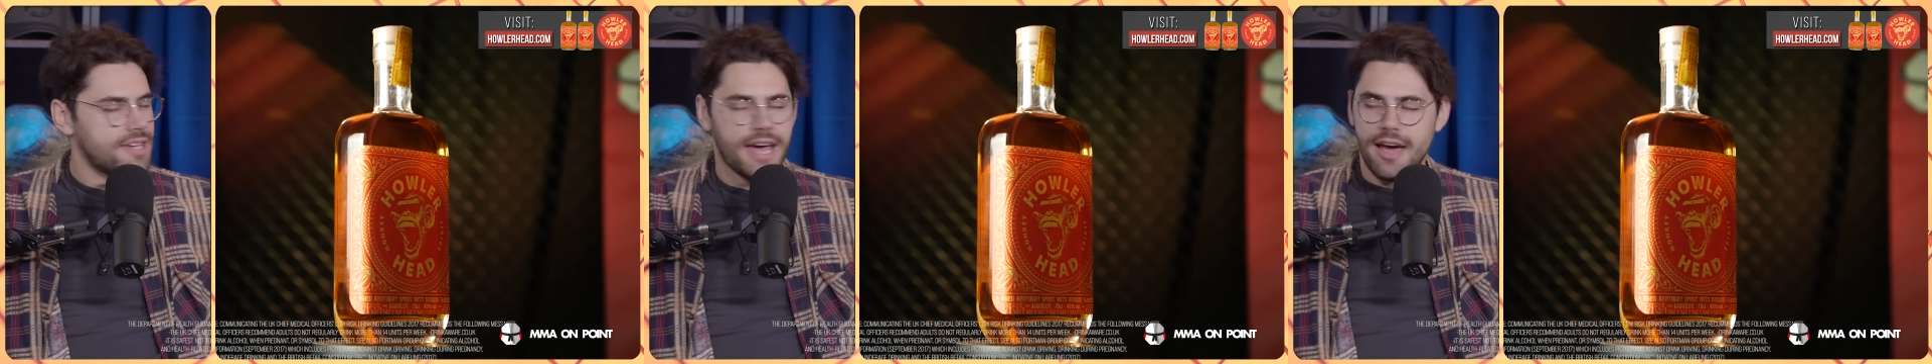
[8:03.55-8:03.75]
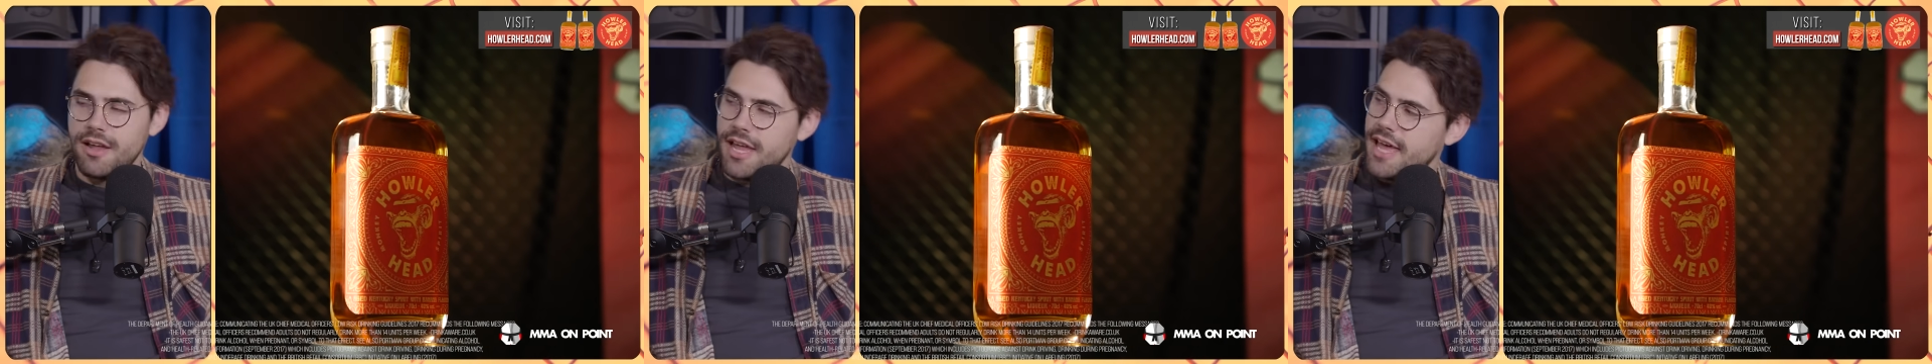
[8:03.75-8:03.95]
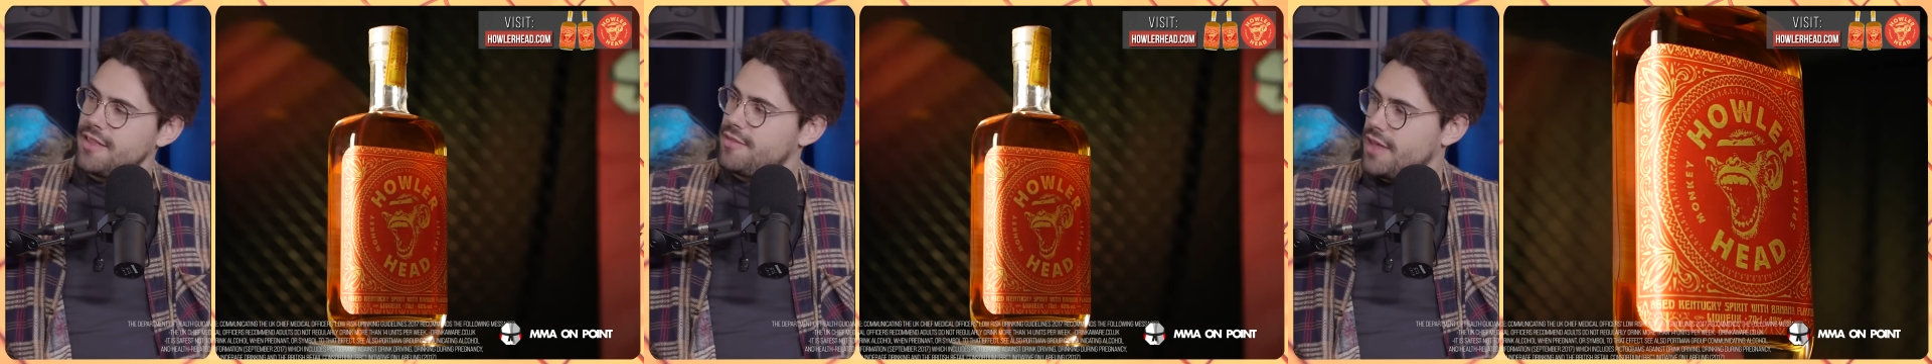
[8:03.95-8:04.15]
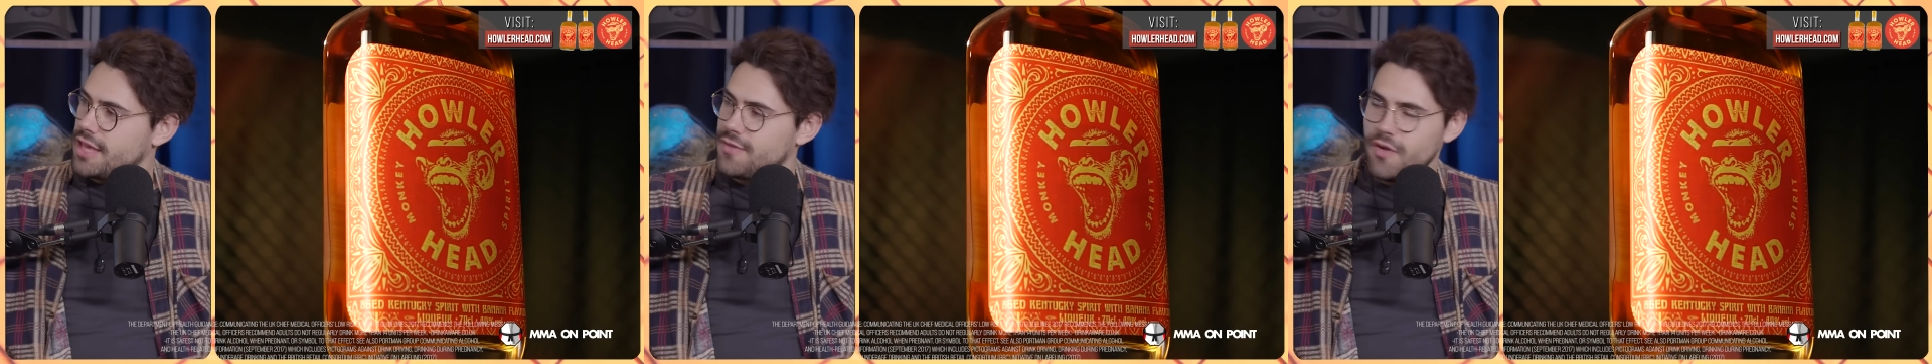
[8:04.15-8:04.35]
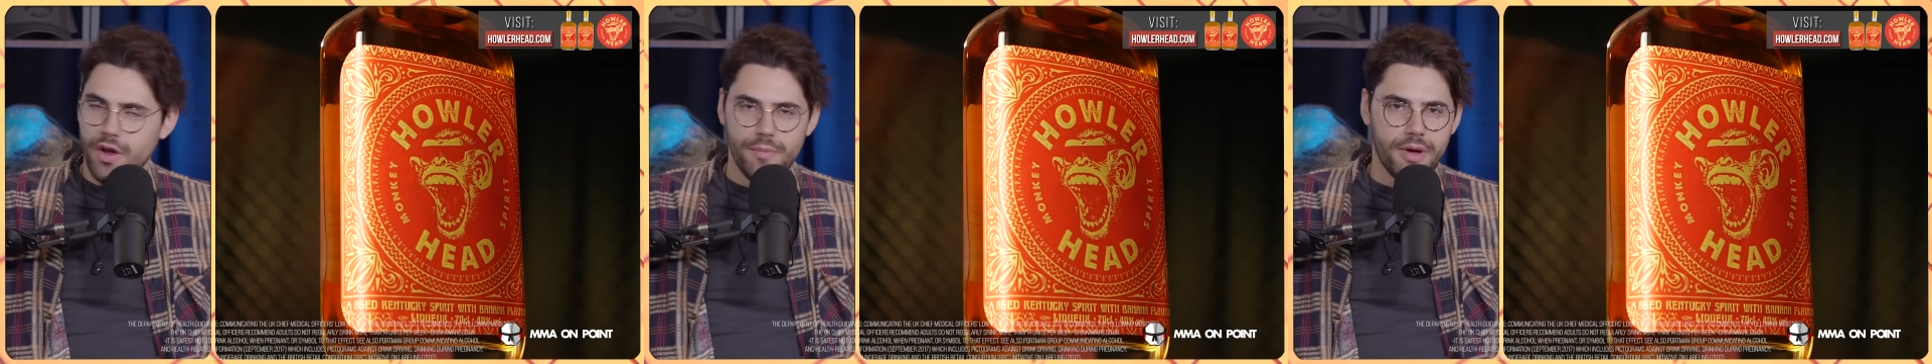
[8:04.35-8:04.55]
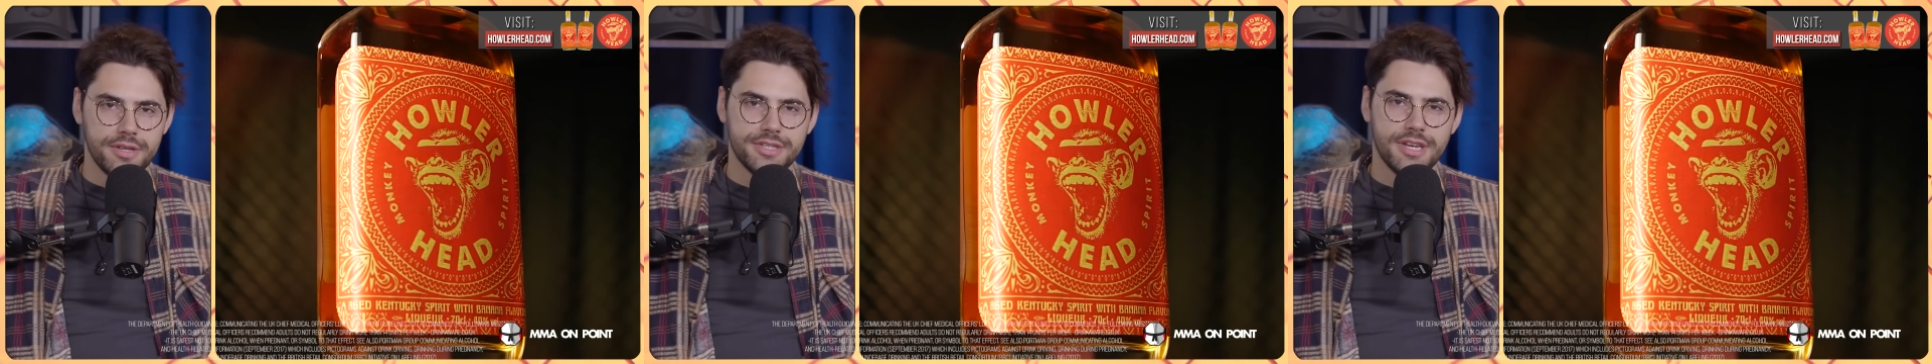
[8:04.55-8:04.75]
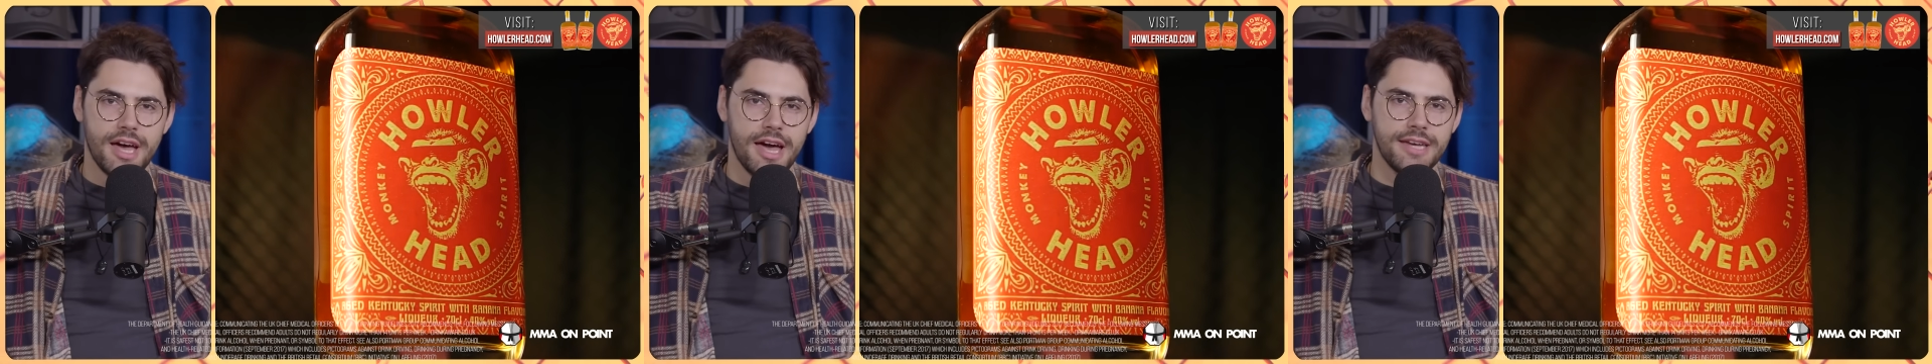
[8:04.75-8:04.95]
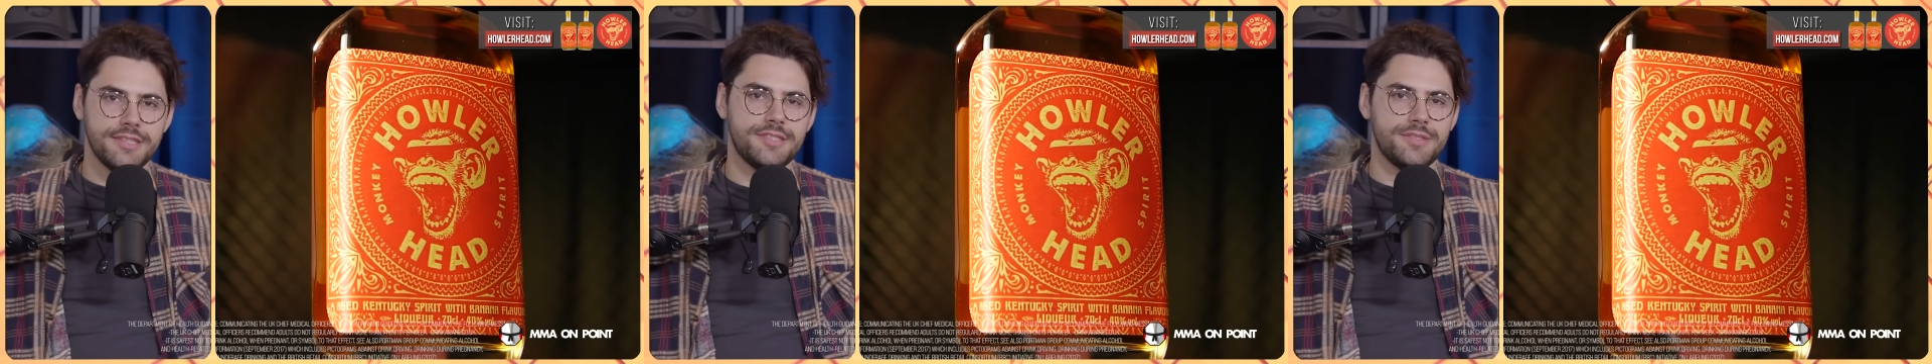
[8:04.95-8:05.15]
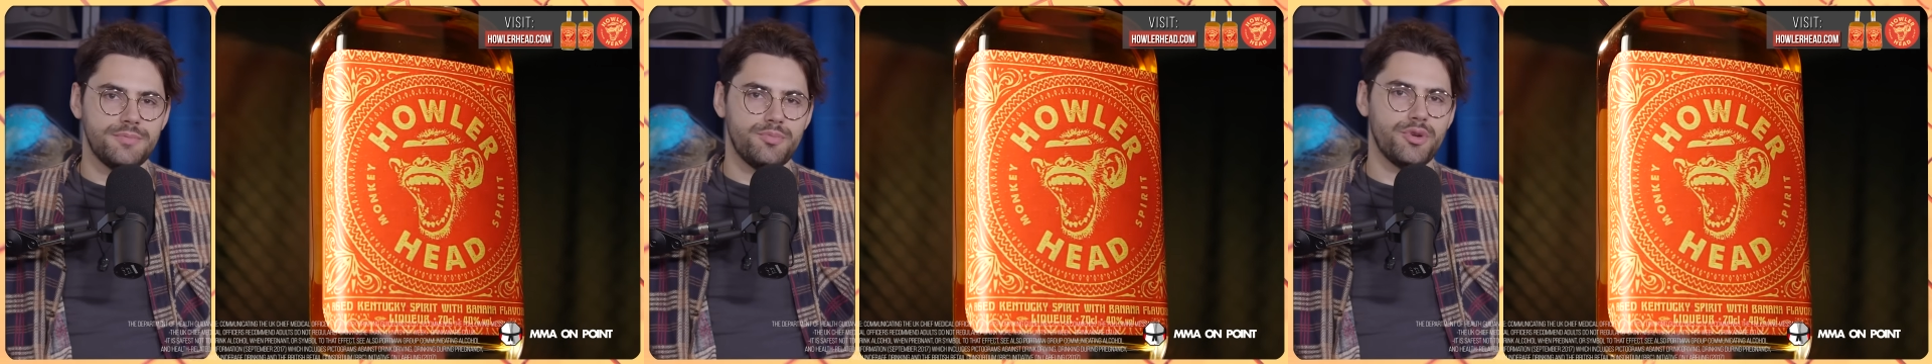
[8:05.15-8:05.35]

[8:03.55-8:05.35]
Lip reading: Howler Head. Thank you very much, guys.